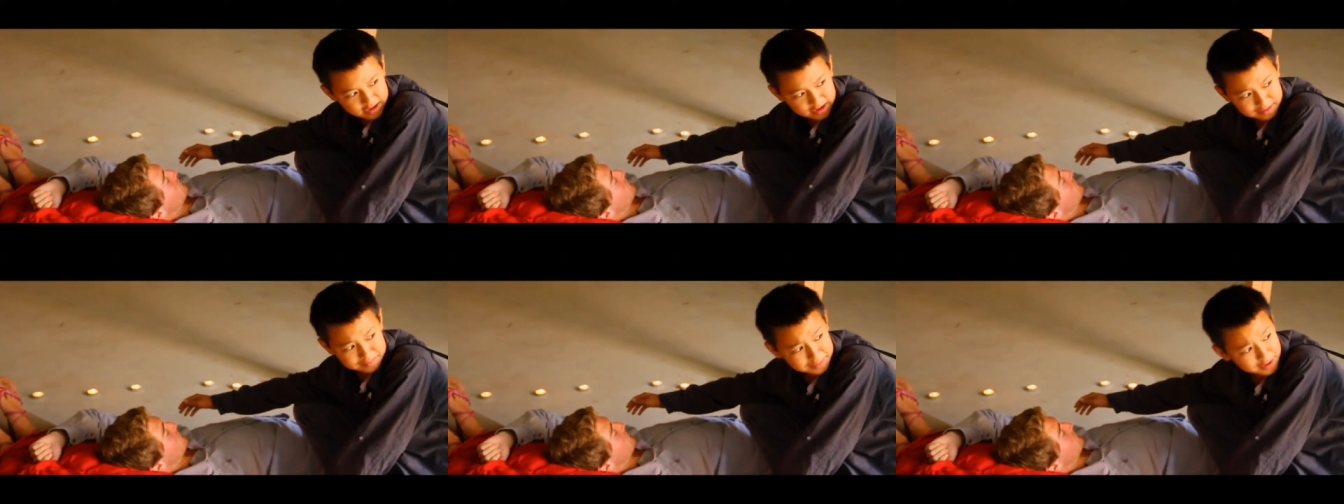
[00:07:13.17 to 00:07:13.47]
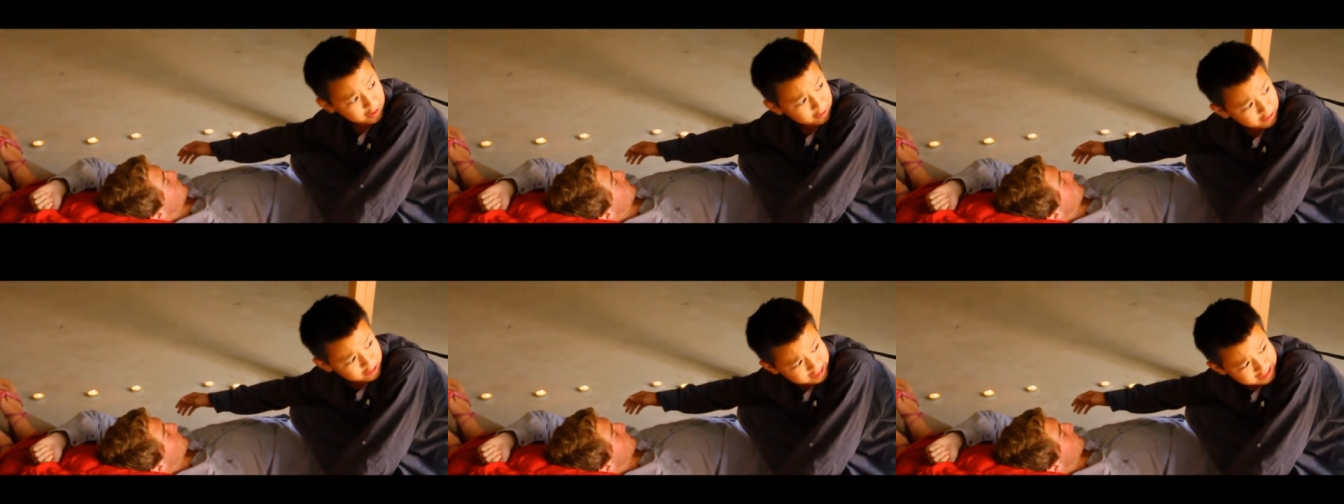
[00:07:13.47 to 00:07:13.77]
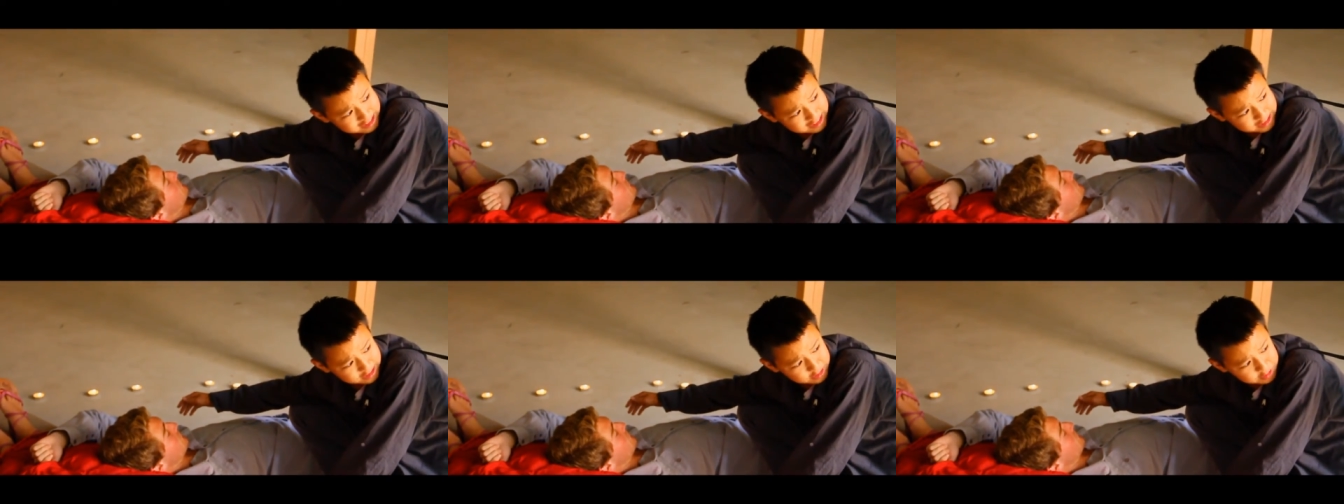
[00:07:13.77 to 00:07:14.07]
And
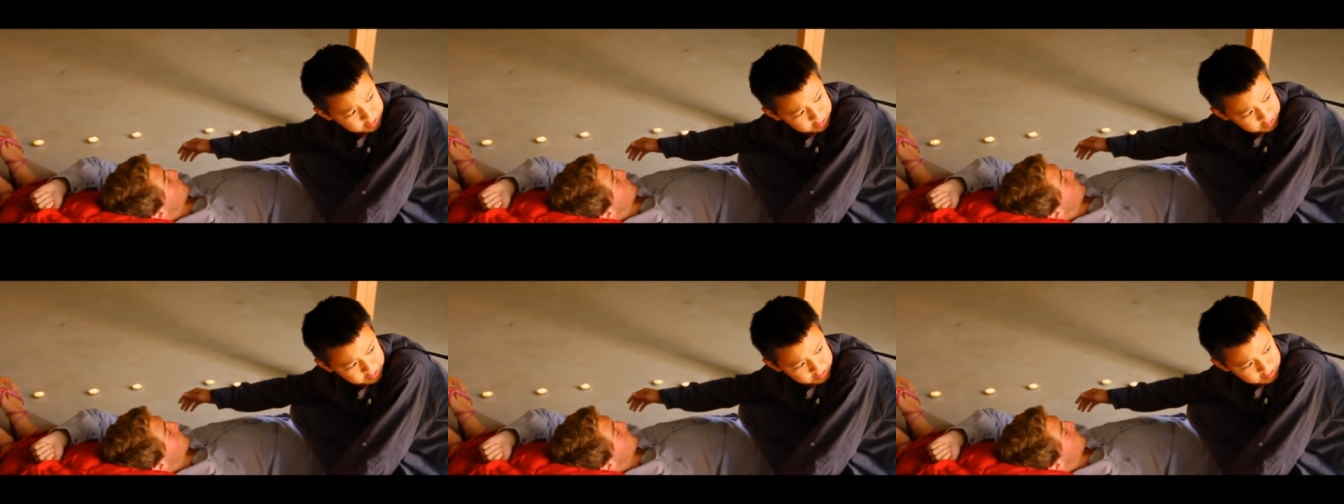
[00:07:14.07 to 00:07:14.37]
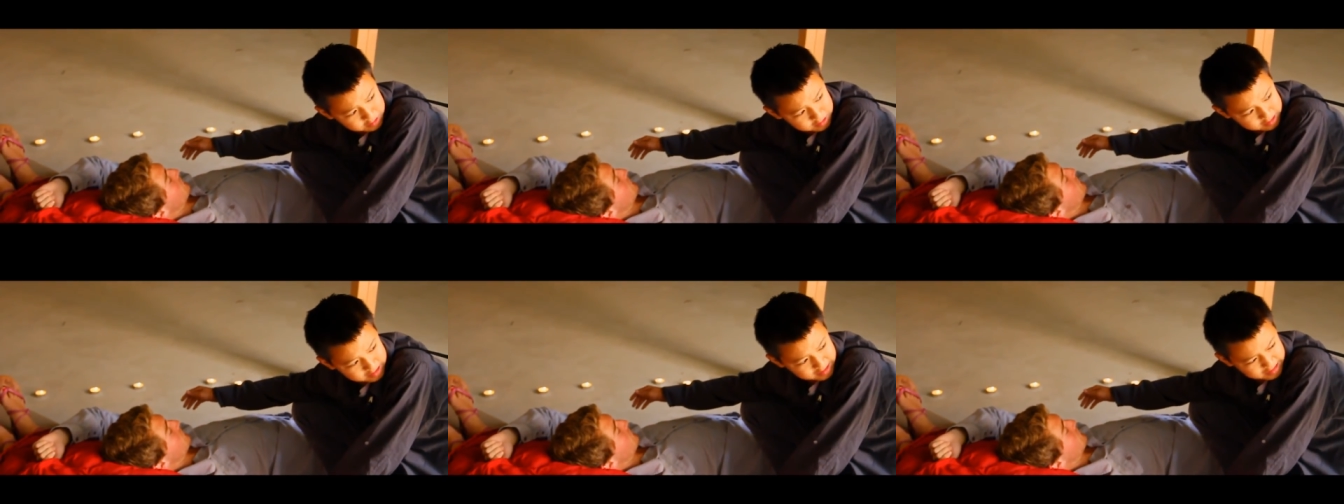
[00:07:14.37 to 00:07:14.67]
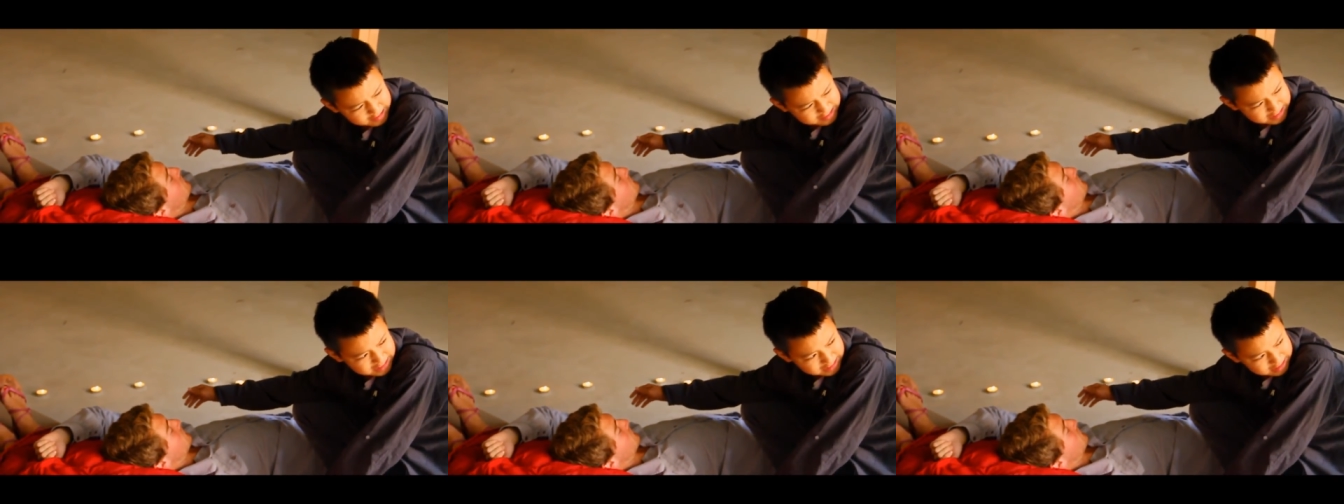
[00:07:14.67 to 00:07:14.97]
Paris too?
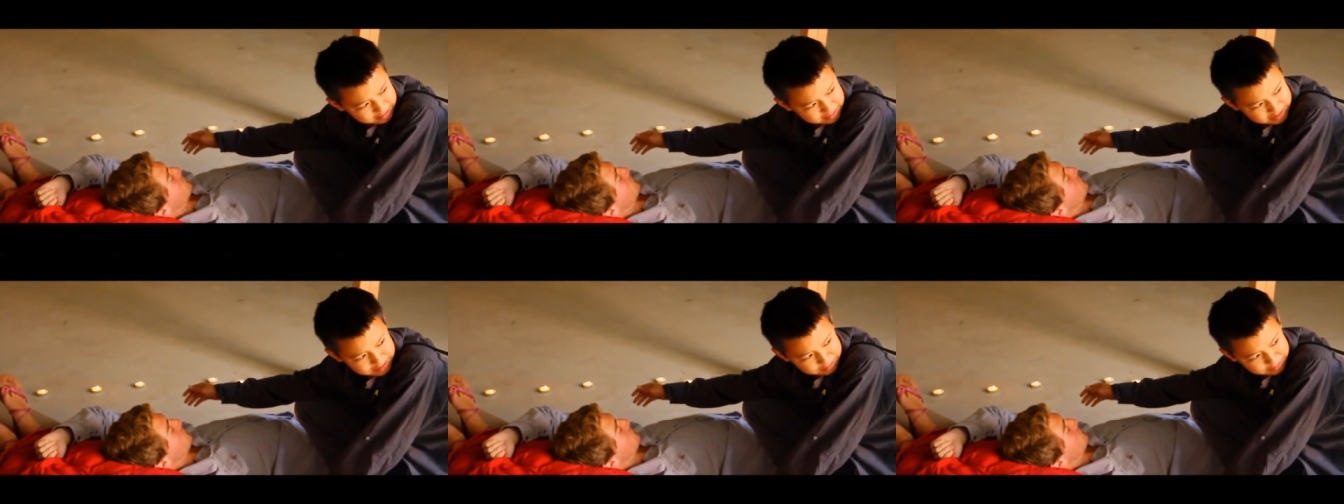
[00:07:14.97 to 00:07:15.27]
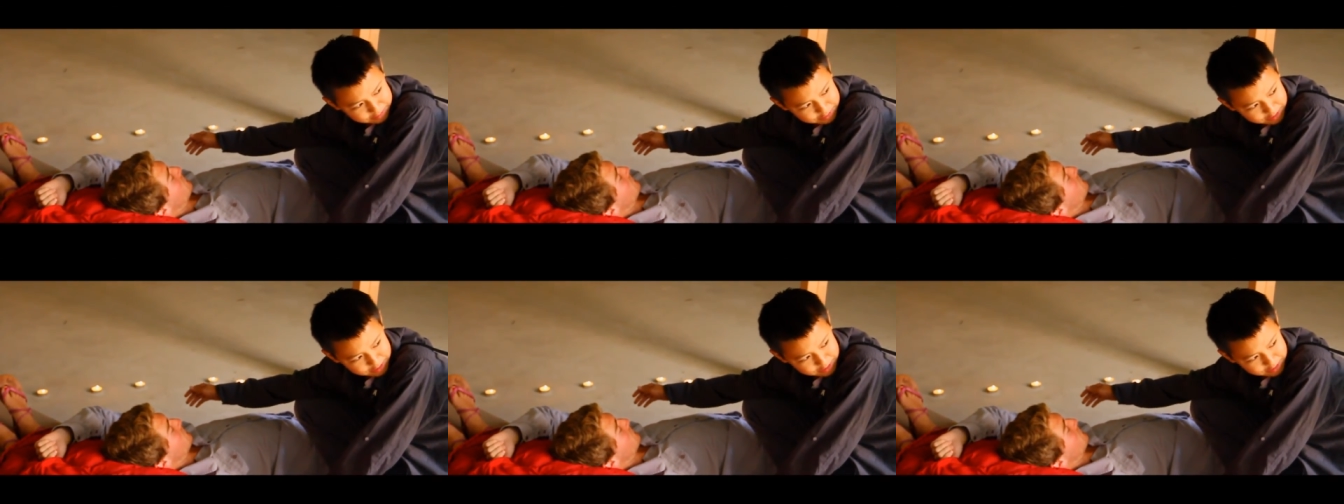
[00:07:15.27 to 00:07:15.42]
And steeped in